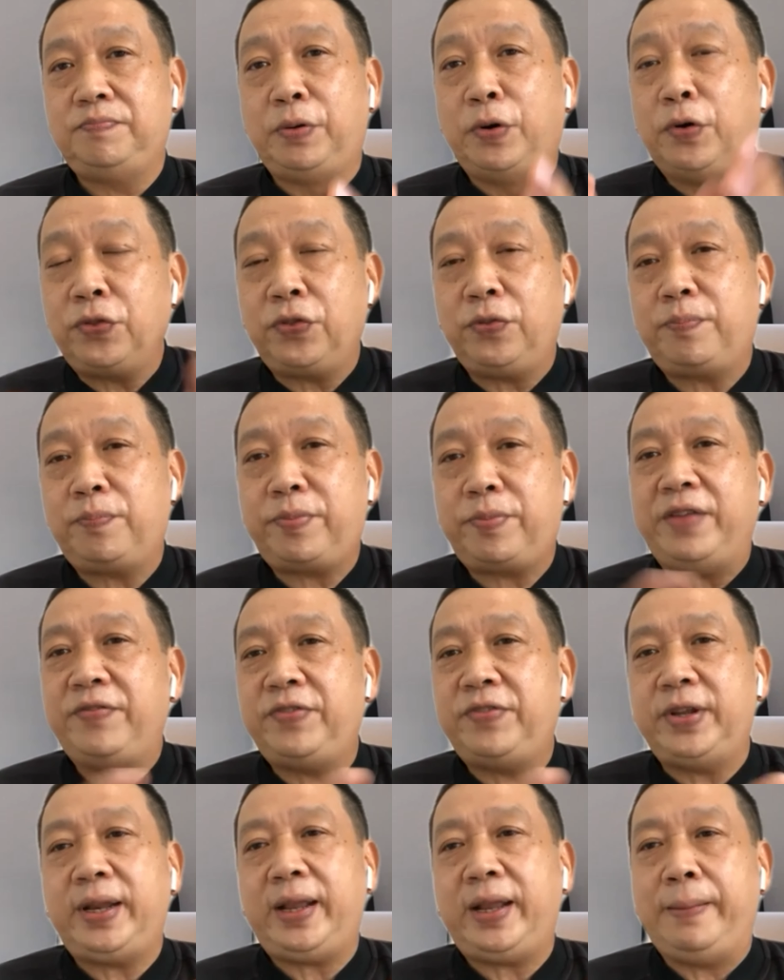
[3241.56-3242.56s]
both
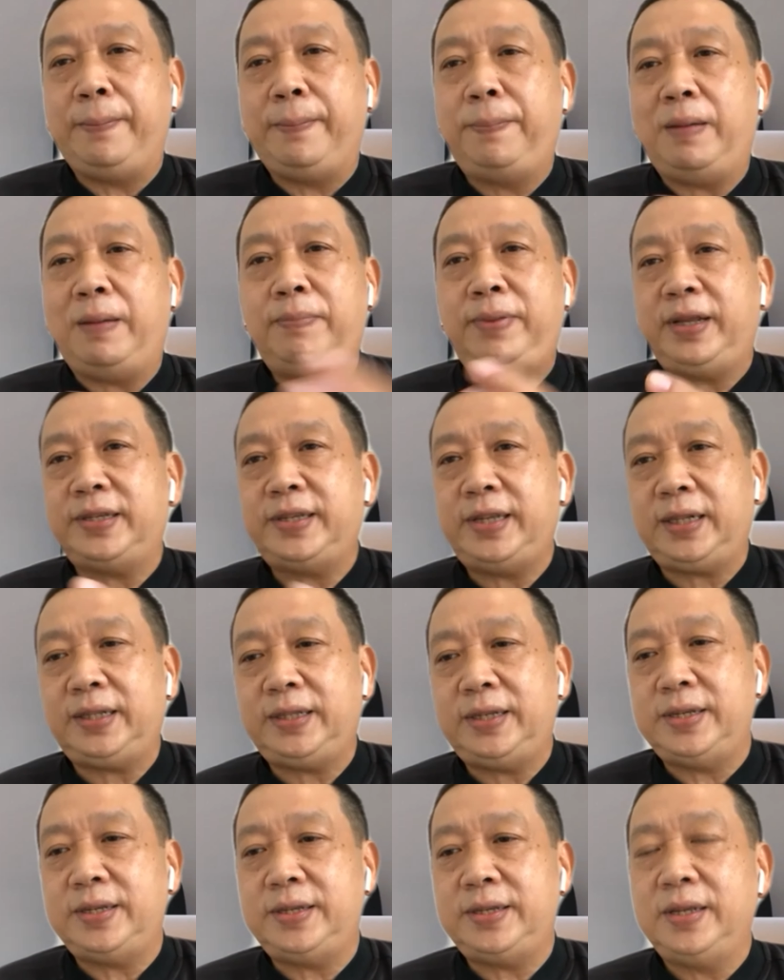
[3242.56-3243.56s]
private and public
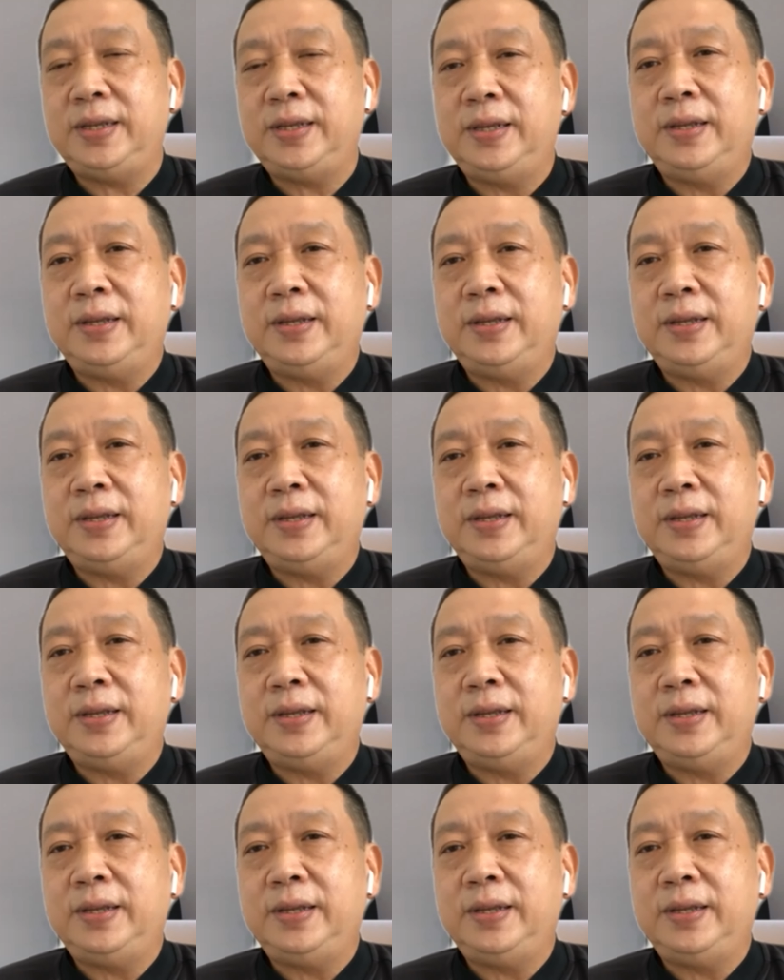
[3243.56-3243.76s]
sectors,